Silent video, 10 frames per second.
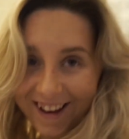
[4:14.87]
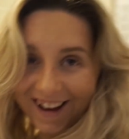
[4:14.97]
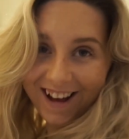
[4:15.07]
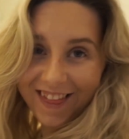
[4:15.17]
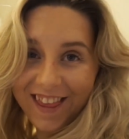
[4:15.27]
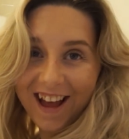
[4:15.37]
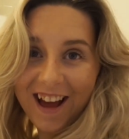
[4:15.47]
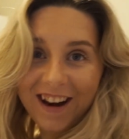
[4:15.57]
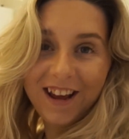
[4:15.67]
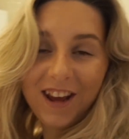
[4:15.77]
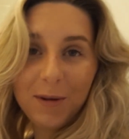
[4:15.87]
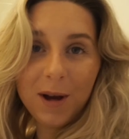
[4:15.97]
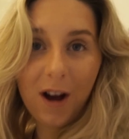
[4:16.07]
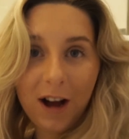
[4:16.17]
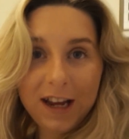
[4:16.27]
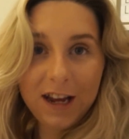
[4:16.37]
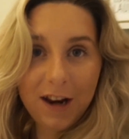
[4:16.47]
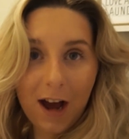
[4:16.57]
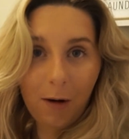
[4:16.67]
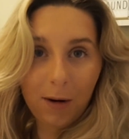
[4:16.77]
And then here we are
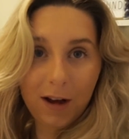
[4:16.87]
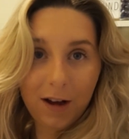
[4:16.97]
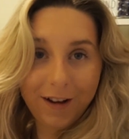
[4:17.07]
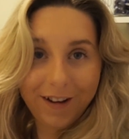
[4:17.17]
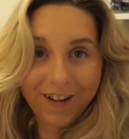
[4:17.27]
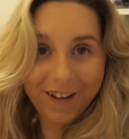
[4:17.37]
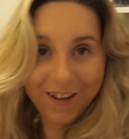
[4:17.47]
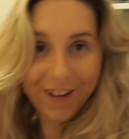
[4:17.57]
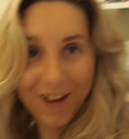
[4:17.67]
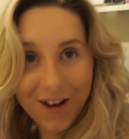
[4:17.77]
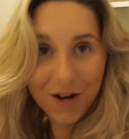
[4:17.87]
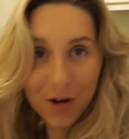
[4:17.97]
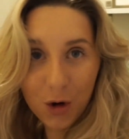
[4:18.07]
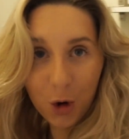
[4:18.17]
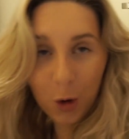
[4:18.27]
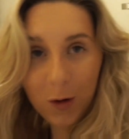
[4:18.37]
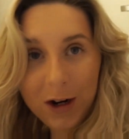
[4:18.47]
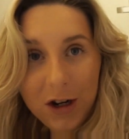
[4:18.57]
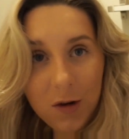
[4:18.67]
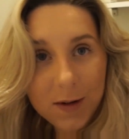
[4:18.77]
in our
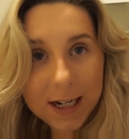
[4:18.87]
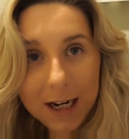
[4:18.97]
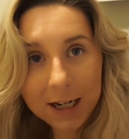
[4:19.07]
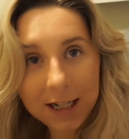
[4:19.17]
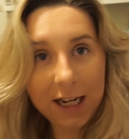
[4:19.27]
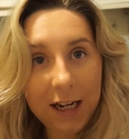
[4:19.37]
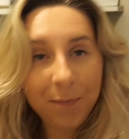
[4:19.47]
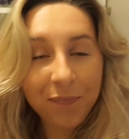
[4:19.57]
current utility.